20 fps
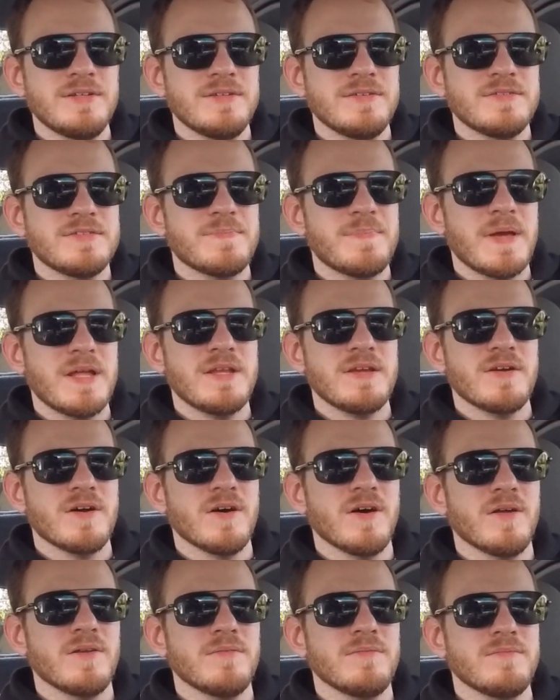depending
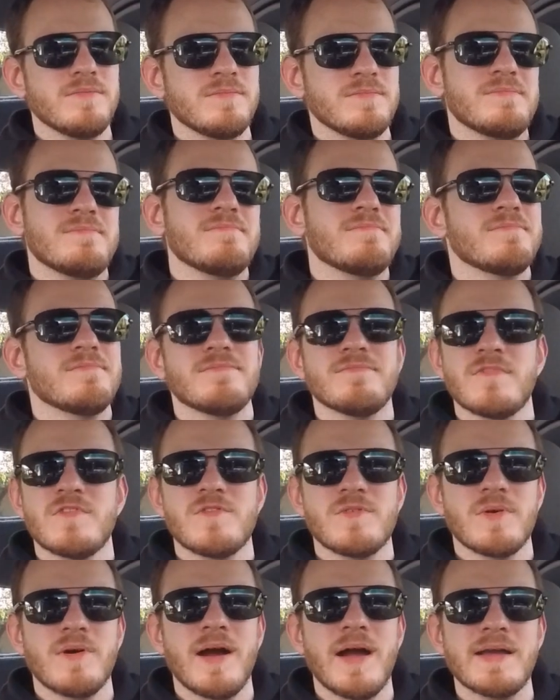on a
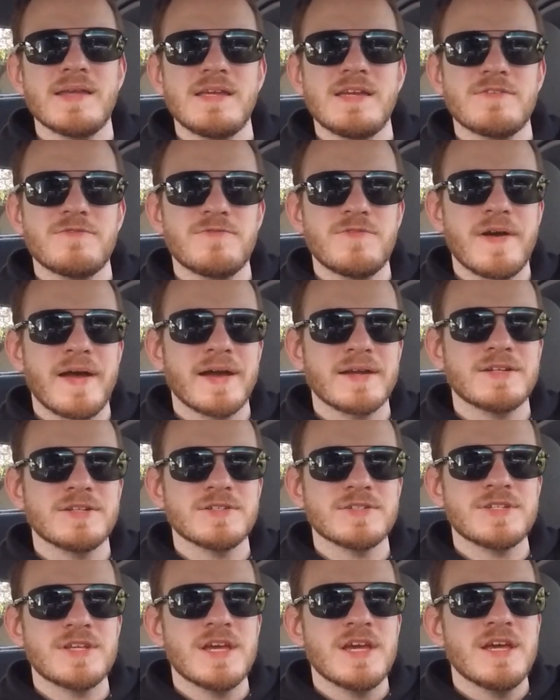variety of
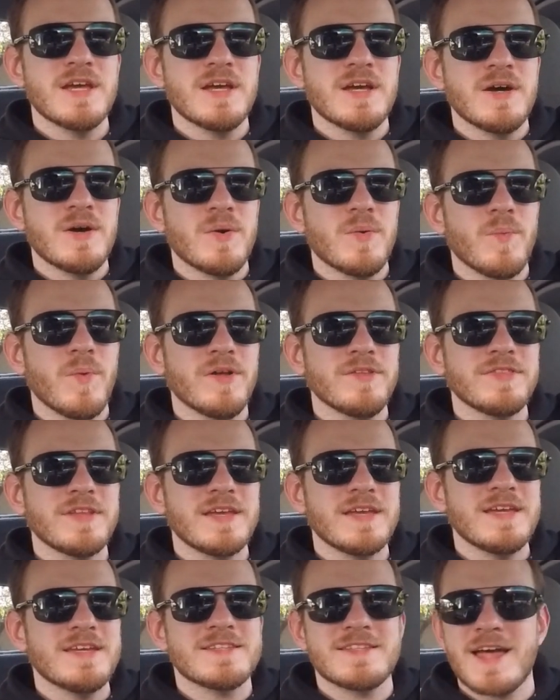factors. One
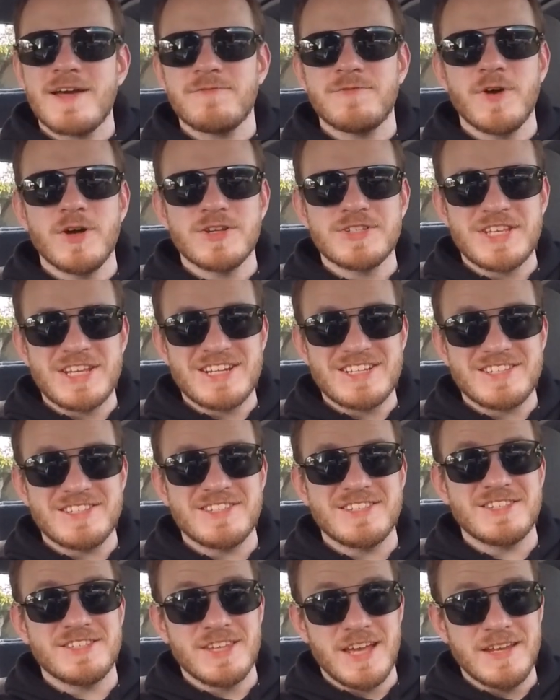thing is that falls on a
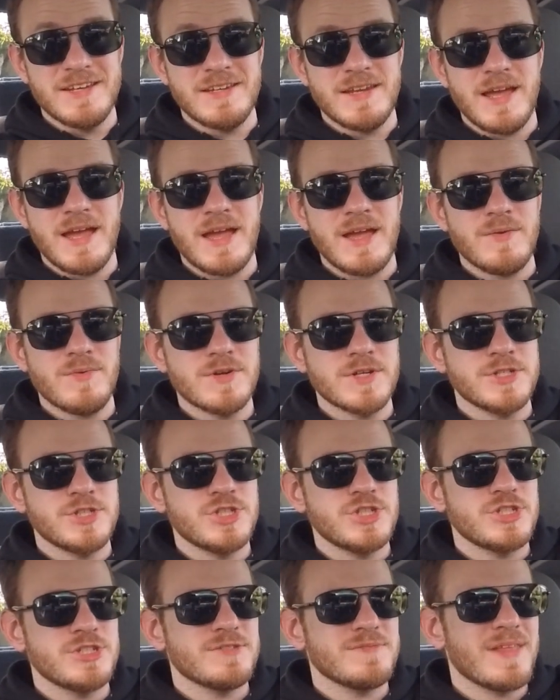Sunday,
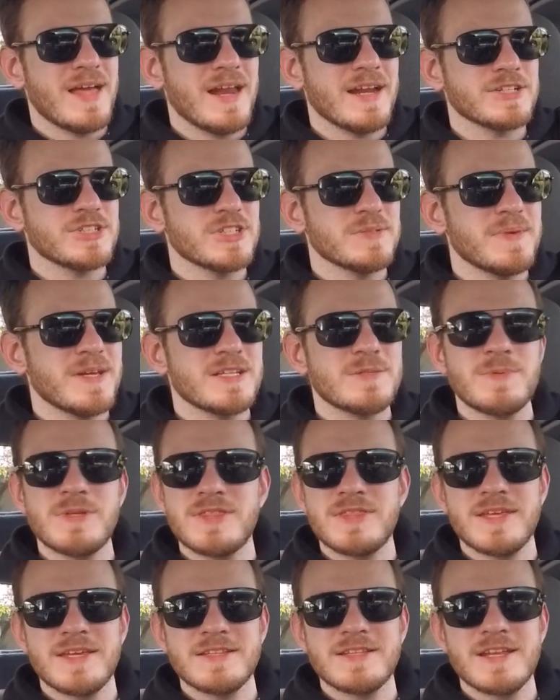which that actually makes me
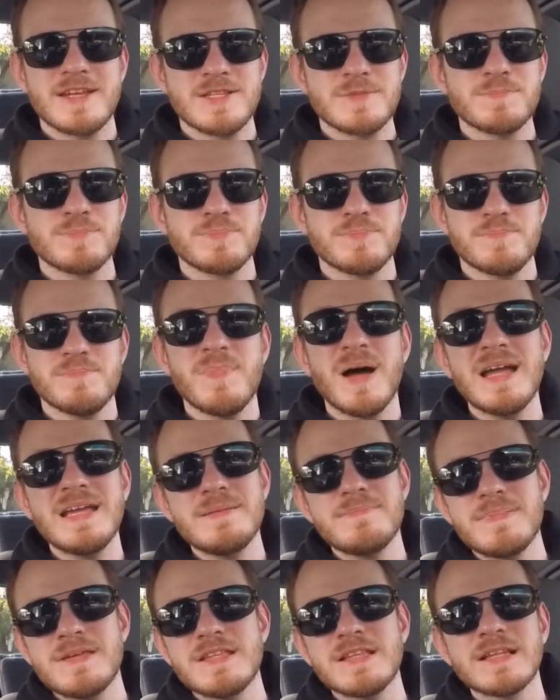think that it might
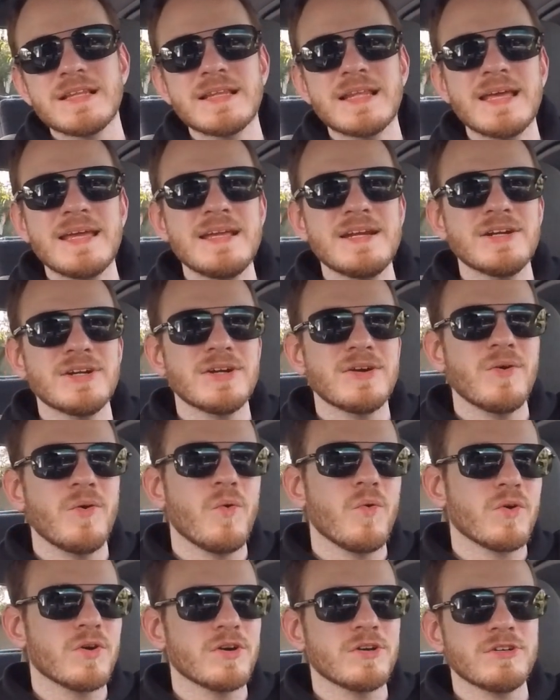be later
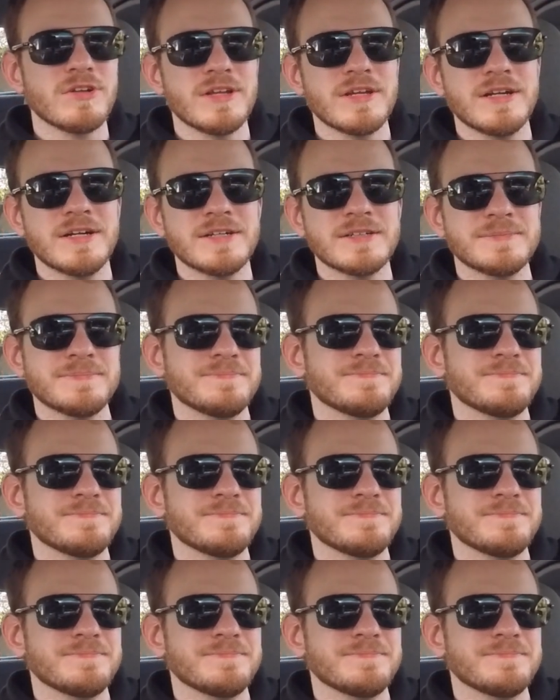or earlier.